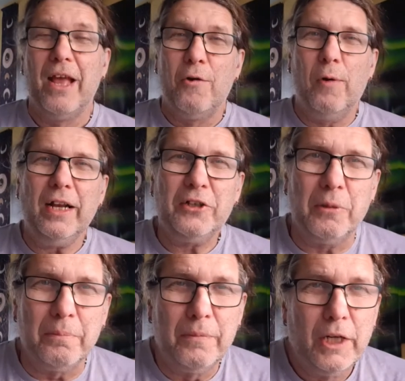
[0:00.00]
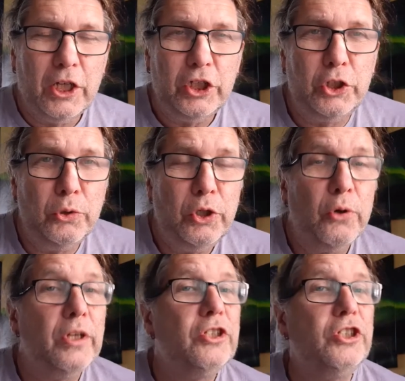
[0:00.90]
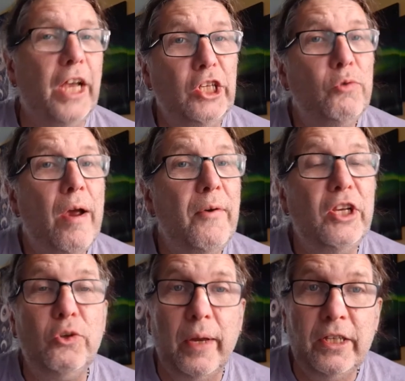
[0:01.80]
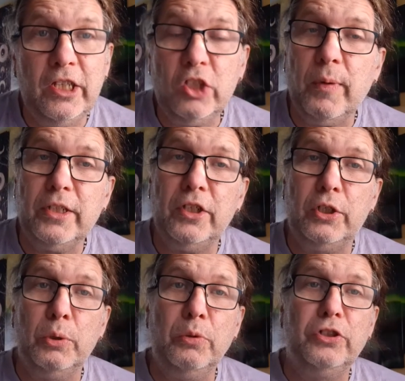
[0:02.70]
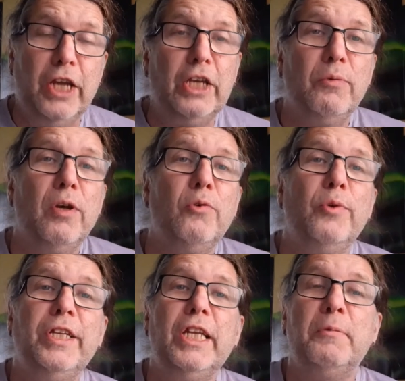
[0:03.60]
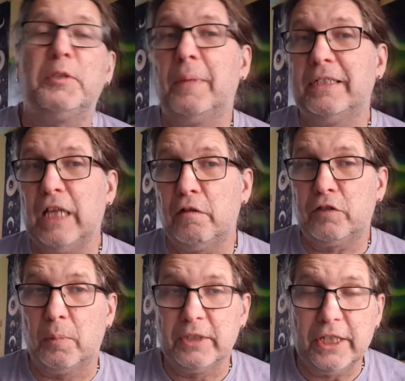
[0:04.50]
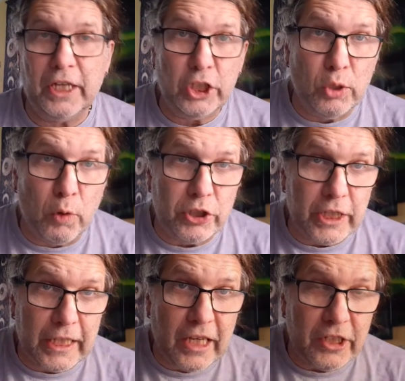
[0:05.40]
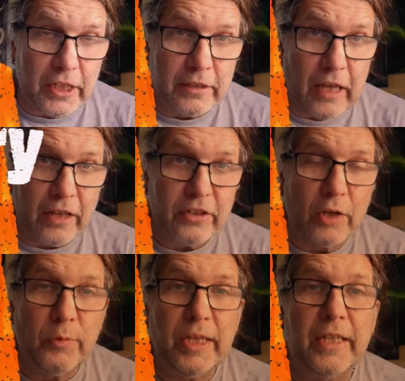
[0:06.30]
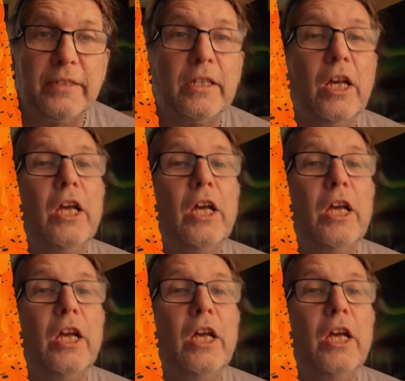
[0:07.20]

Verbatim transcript: Welcome to your January 2022 general reading with myself, Thomas Janak. You're watching Energy and Star Sign readings.